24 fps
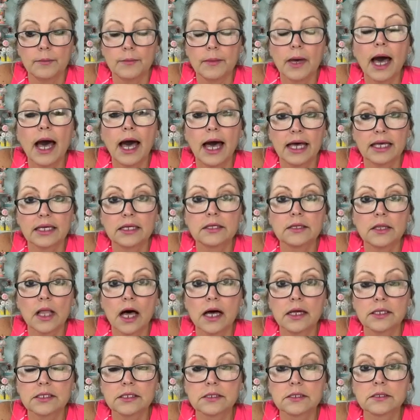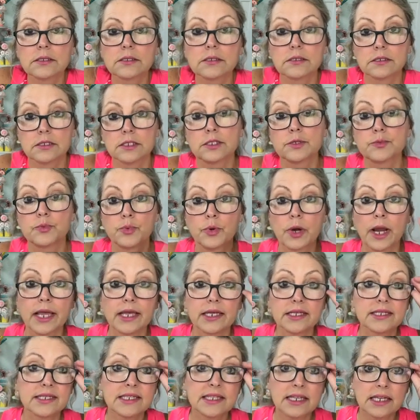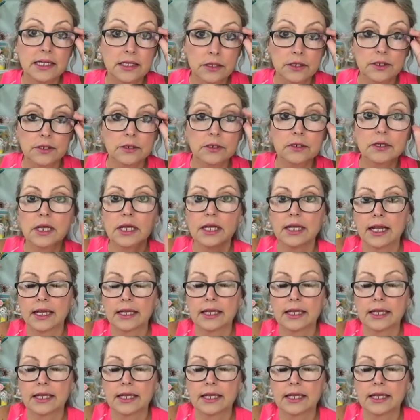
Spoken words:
High Gloss Spray Sealer,